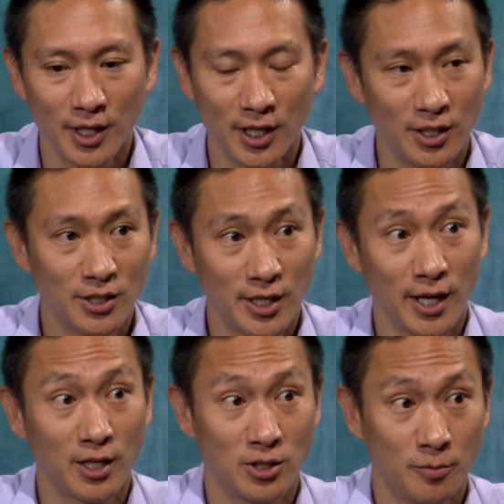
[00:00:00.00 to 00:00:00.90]
in
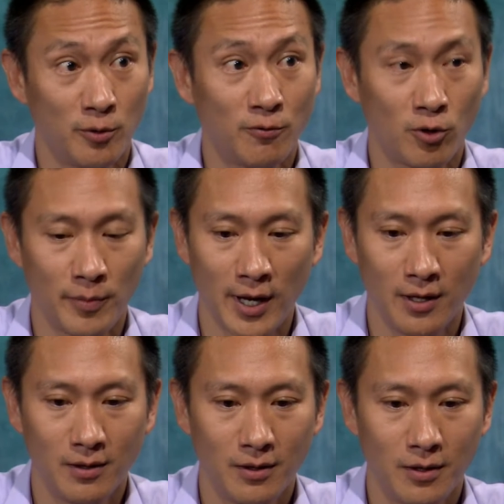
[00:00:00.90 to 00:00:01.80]
tangible format
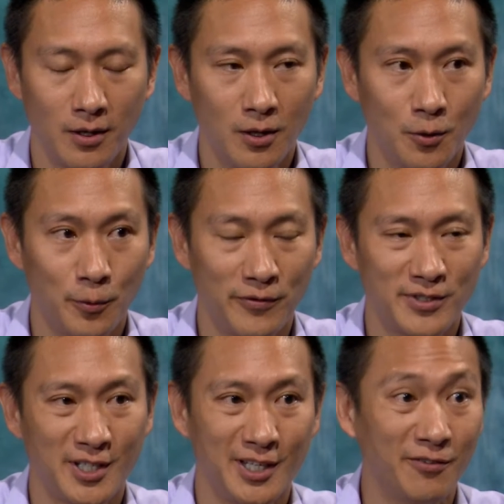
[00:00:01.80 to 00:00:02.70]
with
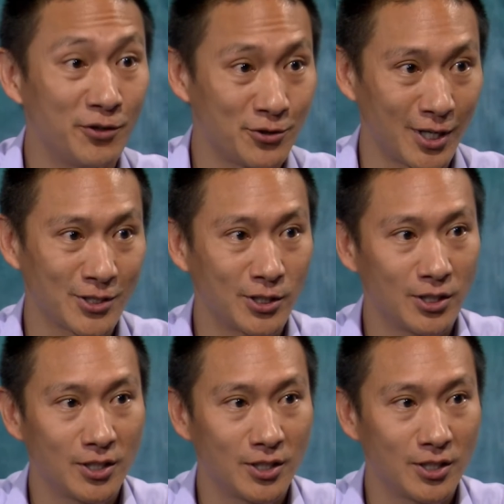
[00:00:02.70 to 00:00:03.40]
city infrastructure.